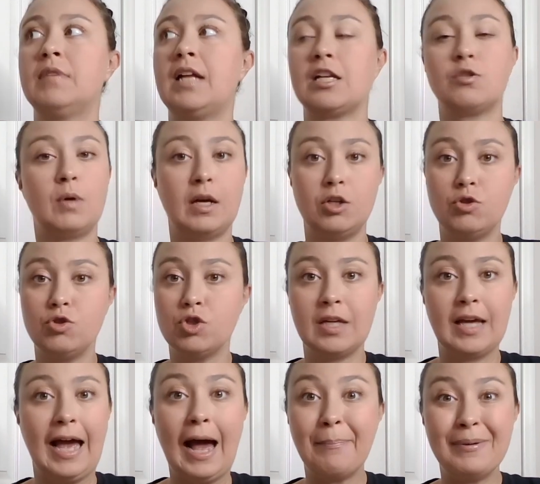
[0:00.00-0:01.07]
That's what
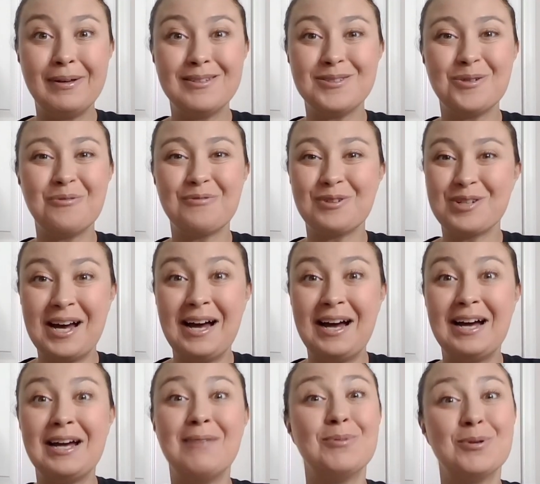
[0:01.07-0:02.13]
usually happens over
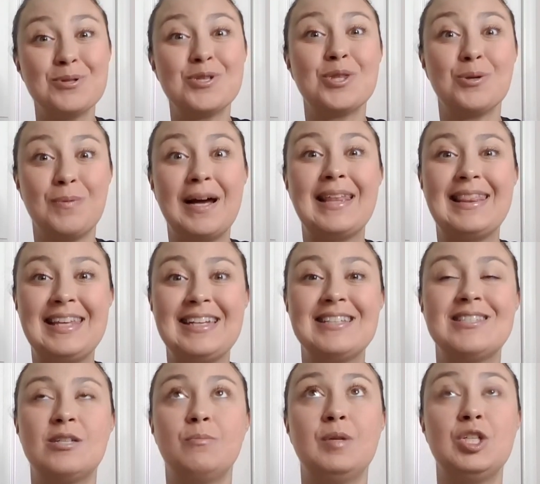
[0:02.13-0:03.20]
time. Those are the right
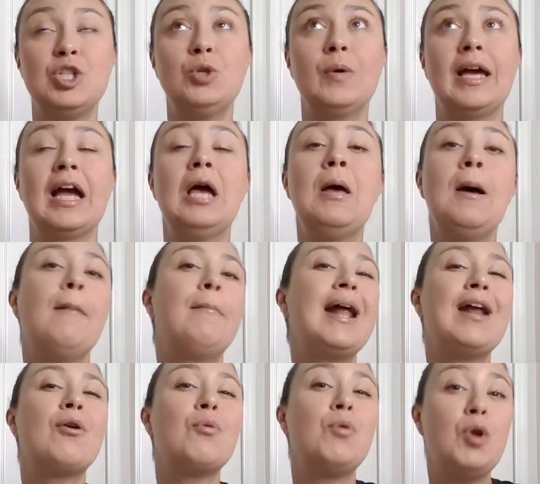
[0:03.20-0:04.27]
things to be doing,
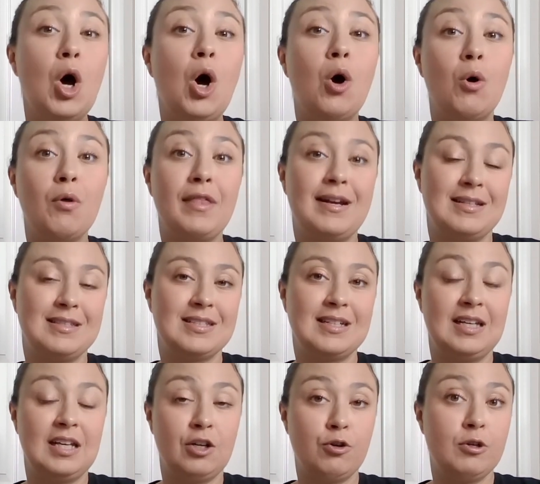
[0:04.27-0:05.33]
but I don't know that it's
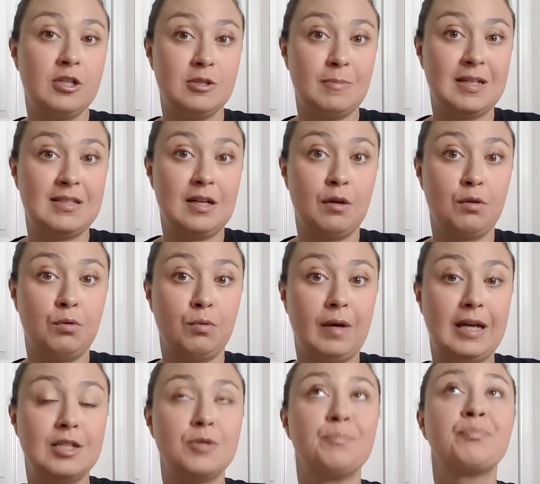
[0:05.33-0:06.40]
going to increase my sell-through
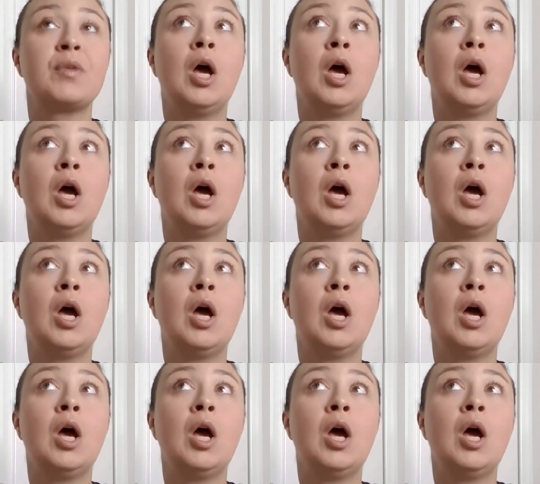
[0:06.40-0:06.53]
rate.